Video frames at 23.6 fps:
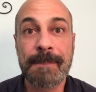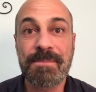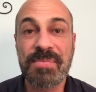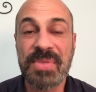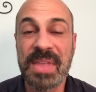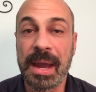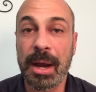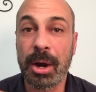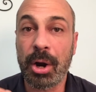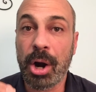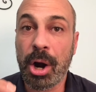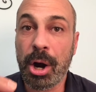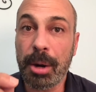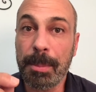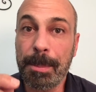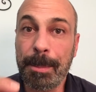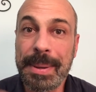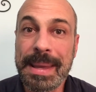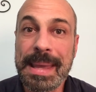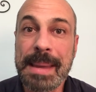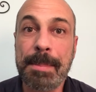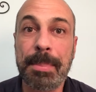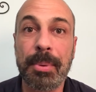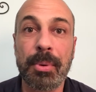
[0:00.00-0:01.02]
There are
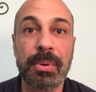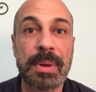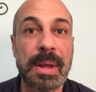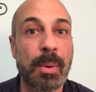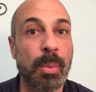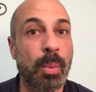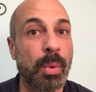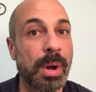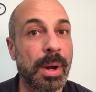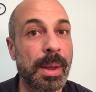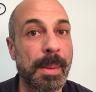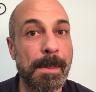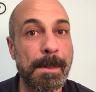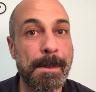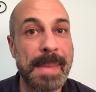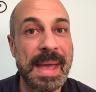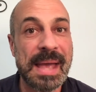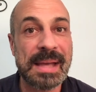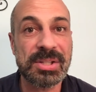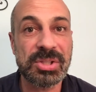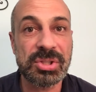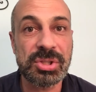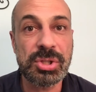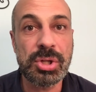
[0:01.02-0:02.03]
people that want to
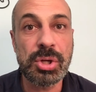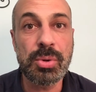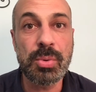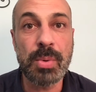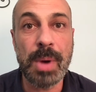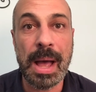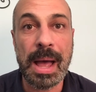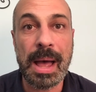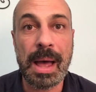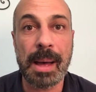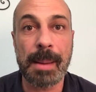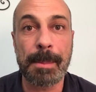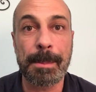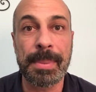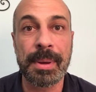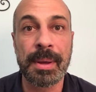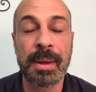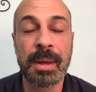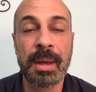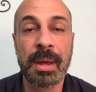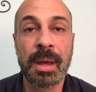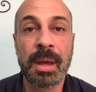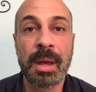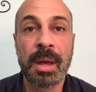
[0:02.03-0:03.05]
mess you up,
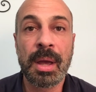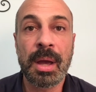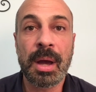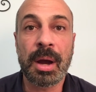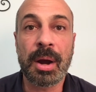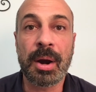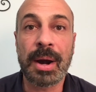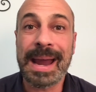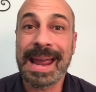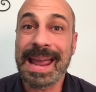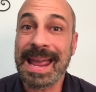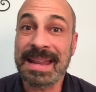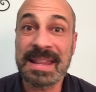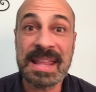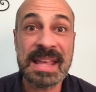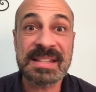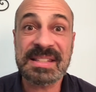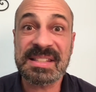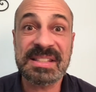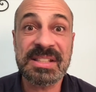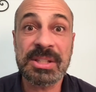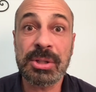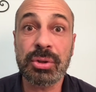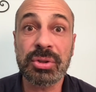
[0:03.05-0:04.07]
all right? And that's
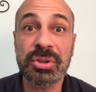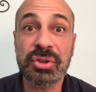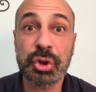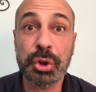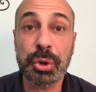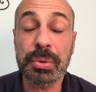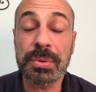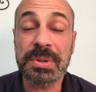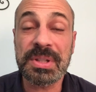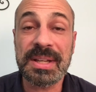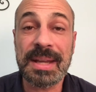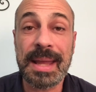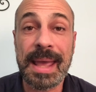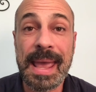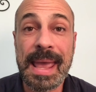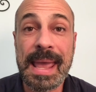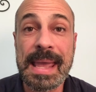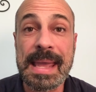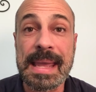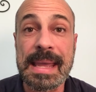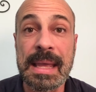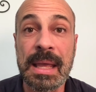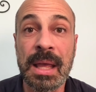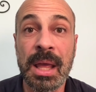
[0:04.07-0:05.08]
still true
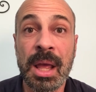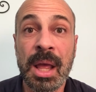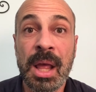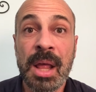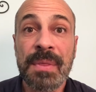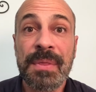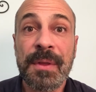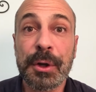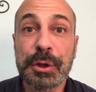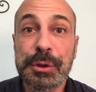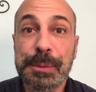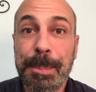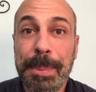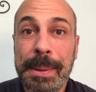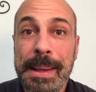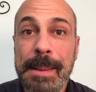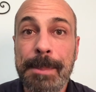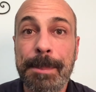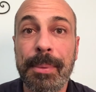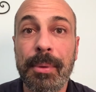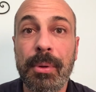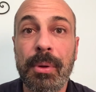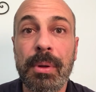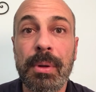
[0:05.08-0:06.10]
today. There's
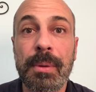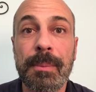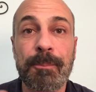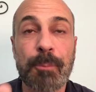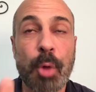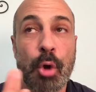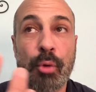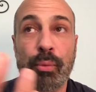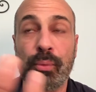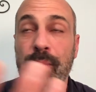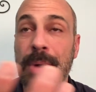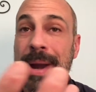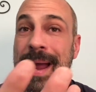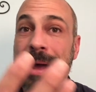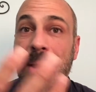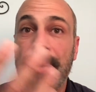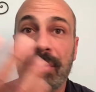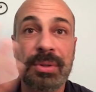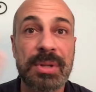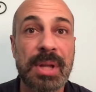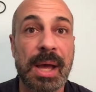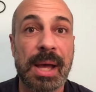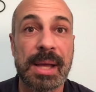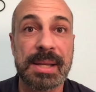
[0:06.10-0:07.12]
people
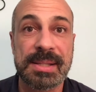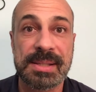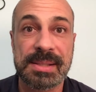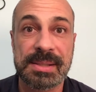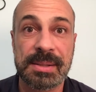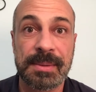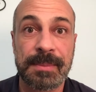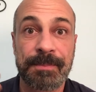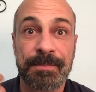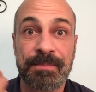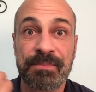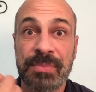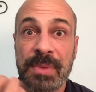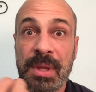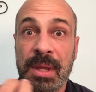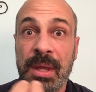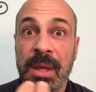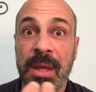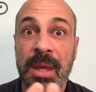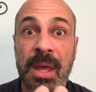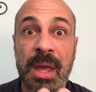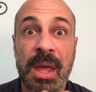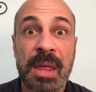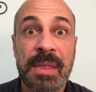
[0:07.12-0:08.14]
around us
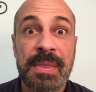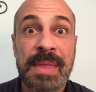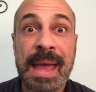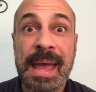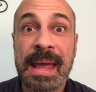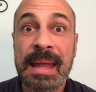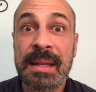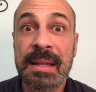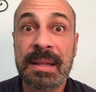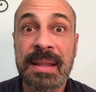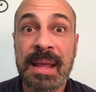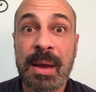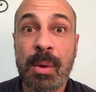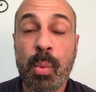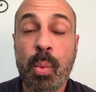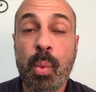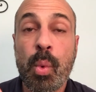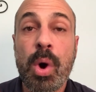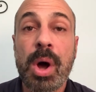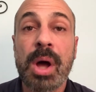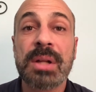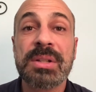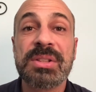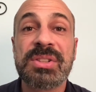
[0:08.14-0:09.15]
that
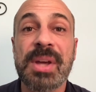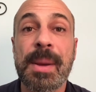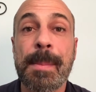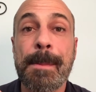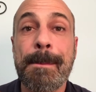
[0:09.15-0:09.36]
want to